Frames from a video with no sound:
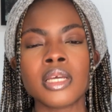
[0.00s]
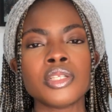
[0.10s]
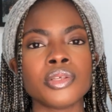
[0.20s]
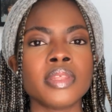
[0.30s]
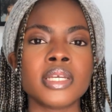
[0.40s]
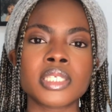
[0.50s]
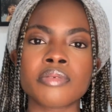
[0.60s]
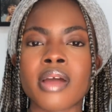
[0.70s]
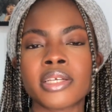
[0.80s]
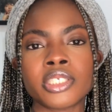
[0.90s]
to the
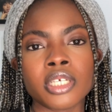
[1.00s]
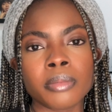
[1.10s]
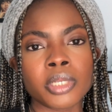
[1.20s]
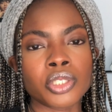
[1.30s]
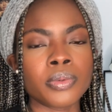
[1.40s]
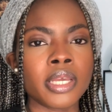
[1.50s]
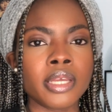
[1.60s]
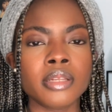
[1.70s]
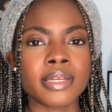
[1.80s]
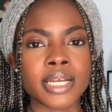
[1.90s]
interaction
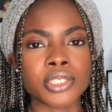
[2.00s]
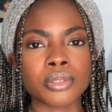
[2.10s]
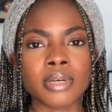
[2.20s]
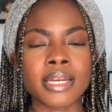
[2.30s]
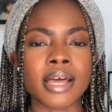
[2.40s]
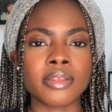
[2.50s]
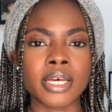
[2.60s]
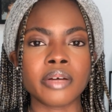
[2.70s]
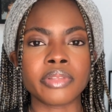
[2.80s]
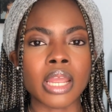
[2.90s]
between dental and other
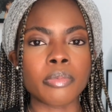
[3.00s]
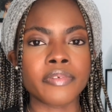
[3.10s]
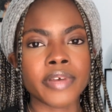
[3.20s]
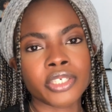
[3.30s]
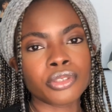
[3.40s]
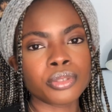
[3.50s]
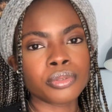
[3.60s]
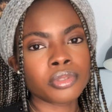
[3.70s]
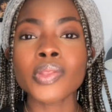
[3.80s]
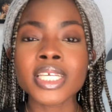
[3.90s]
healthcare
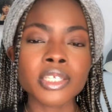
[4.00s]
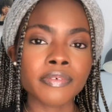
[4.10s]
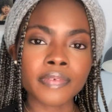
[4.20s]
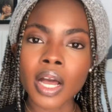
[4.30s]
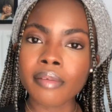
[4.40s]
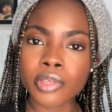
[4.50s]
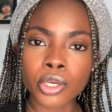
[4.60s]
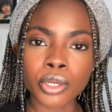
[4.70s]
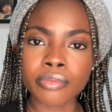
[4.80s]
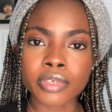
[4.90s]
professionals. These are 5
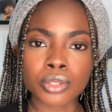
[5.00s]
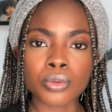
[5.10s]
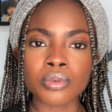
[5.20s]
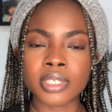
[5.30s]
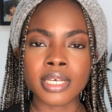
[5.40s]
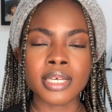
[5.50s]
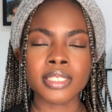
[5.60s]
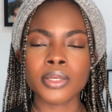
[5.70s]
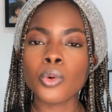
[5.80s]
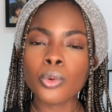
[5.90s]
good
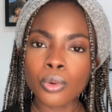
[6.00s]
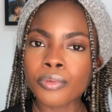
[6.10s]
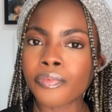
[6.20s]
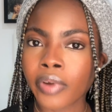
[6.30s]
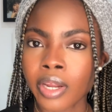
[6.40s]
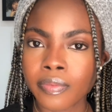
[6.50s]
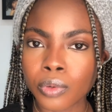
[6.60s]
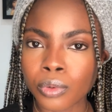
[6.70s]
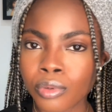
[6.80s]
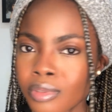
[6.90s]
resources, all free of
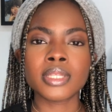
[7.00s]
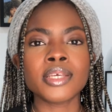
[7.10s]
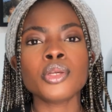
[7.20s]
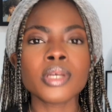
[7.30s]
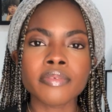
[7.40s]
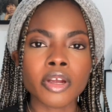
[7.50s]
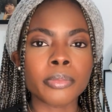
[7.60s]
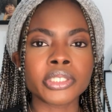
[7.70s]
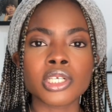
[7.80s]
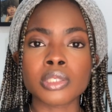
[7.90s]
course, that you can very
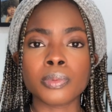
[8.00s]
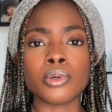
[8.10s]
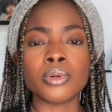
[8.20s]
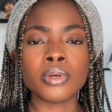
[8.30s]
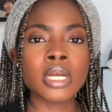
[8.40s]
much explore